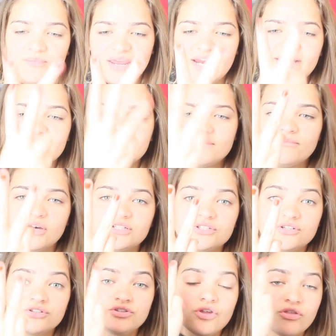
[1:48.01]
mayonnaise, and
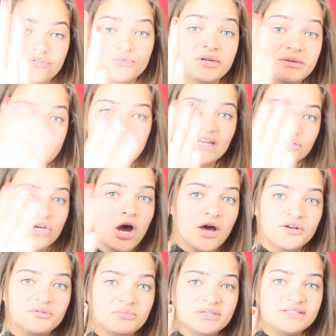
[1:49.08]
mustard the three main
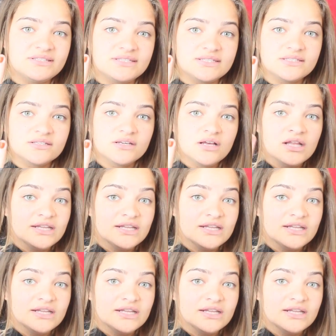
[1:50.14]
condiments?